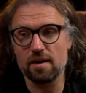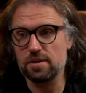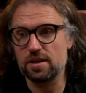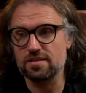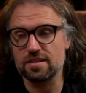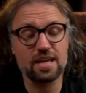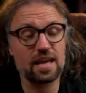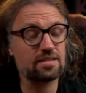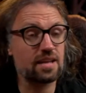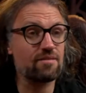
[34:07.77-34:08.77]
because it
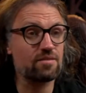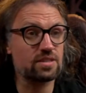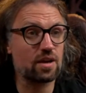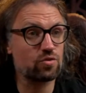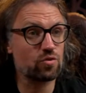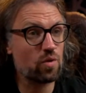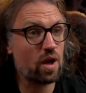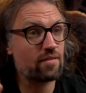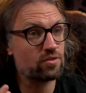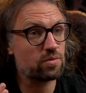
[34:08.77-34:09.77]
takes time for sound to
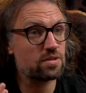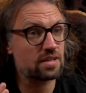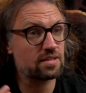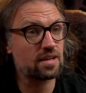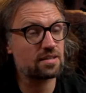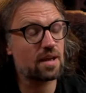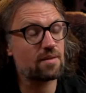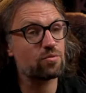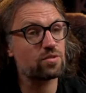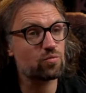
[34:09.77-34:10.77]
arrive to us, it takes time
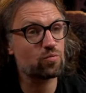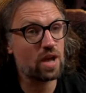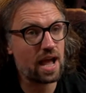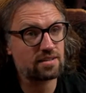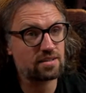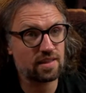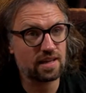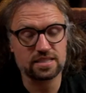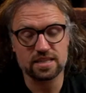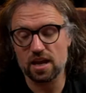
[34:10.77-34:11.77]
for us to react to
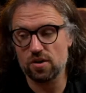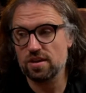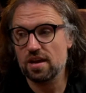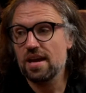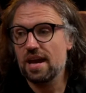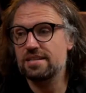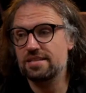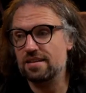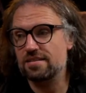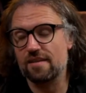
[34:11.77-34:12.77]
that sound, it
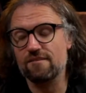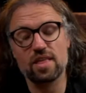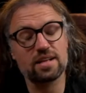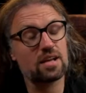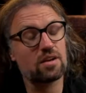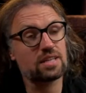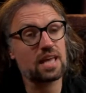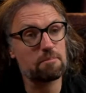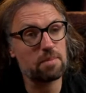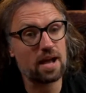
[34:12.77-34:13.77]
takes time for that sound to
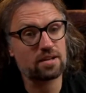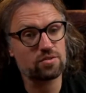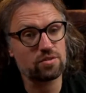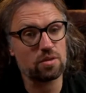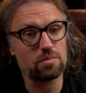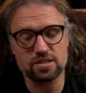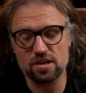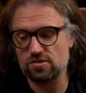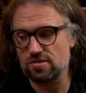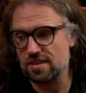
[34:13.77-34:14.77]
get back to the other
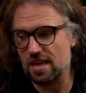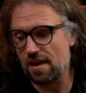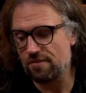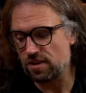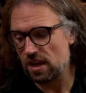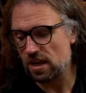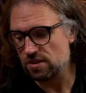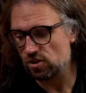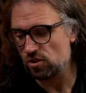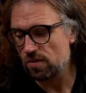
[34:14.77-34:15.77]
musicians, they have to hear it
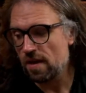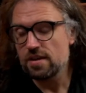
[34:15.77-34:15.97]
too.